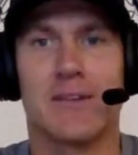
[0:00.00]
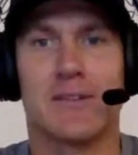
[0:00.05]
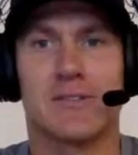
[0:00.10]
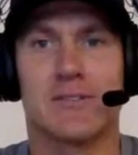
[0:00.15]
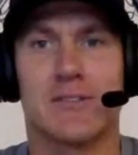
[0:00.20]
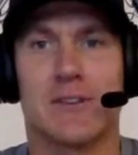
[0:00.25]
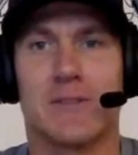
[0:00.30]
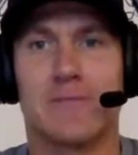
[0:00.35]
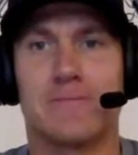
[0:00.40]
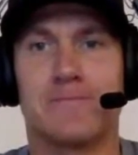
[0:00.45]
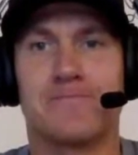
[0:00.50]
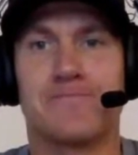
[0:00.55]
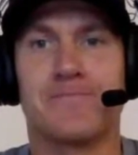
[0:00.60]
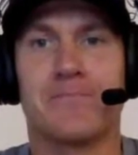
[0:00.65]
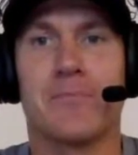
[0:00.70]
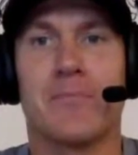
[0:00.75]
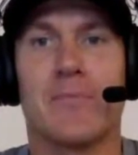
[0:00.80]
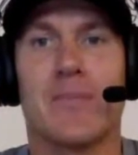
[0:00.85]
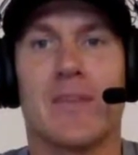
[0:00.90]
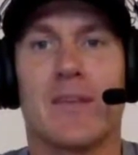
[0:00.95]
So,
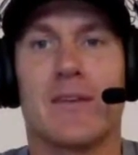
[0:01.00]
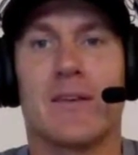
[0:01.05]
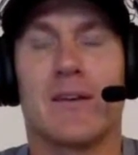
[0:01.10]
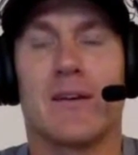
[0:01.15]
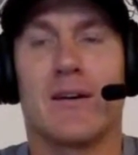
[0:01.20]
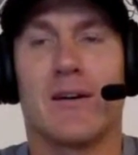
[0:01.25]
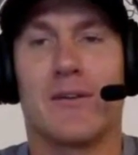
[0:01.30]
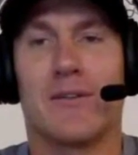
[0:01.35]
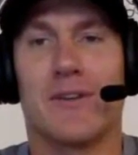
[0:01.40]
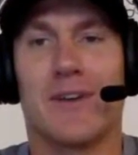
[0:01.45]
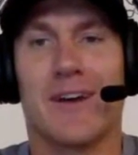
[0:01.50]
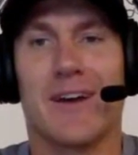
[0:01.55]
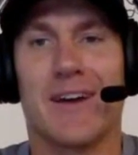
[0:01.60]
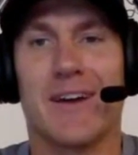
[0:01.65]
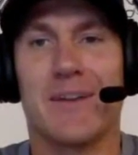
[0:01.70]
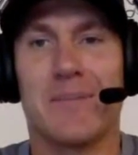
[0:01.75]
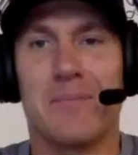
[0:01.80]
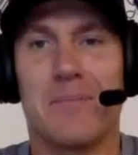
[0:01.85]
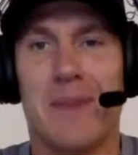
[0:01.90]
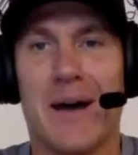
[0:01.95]
all
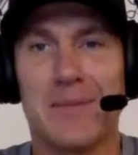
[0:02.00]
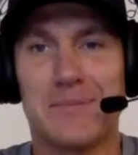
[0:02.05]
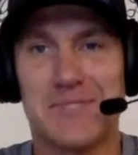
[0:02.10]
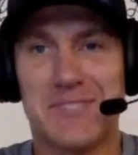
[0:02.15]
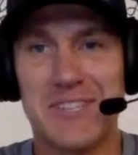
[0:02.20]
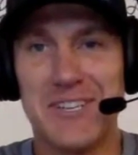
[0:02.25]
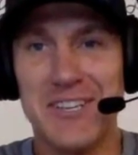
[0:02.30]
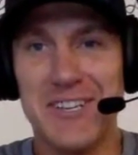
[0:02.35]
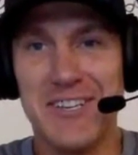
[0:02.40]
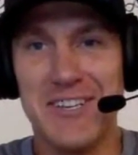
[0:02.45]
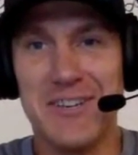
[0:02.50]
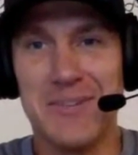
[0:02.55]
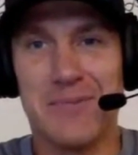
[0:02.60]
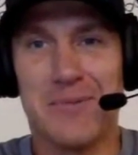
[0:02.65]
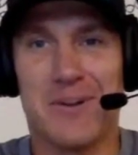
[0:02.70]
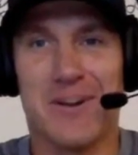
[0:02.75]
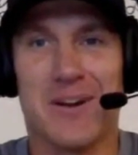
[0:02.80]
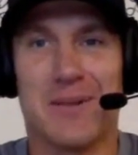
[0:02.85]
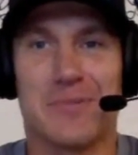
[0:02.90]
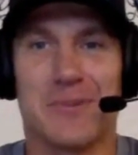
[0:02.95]
right, Babsy,
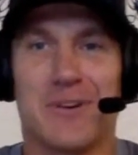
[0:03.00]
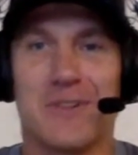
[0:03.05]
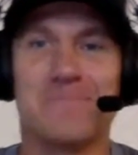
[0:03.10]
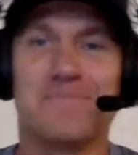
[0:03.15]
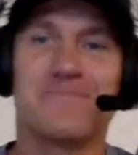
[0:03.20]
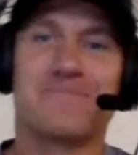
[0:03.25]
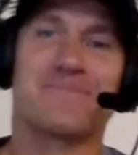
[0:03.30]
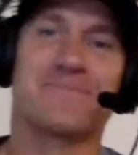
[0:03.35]
what up, girl?